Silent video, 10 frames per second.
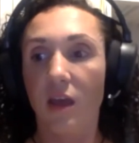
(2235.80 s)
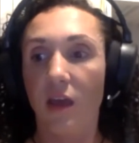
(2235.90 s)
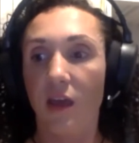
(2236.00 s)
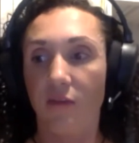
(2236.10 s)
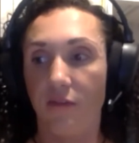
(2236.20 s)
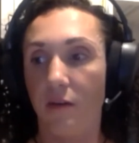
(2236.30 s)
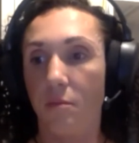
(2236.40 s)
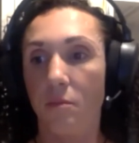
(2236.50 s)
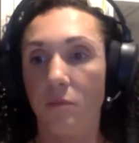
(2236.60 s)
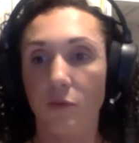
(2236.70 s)
if
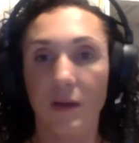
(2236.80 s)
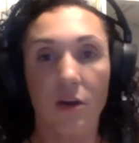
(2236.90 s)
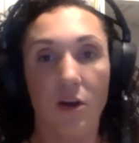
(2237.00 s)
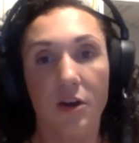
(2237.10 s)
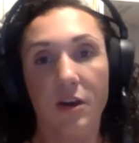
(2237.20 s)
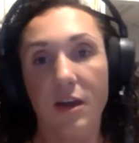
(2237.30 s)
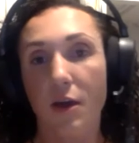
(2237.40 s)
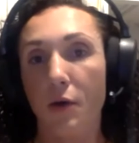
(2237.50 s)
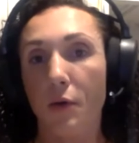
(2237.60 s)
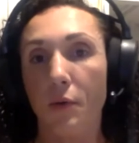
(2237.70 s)
I'm doing
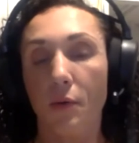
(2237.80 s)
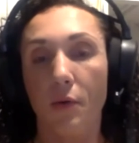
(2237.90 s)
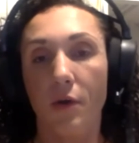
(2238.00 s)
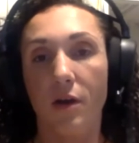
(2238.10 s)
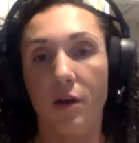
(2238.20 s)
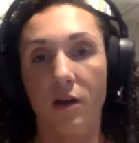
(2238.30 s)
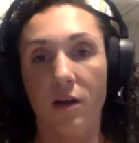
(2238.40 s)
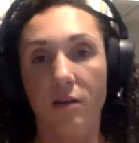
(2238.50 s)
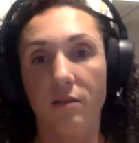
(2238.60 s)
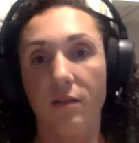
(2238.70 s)
cardio or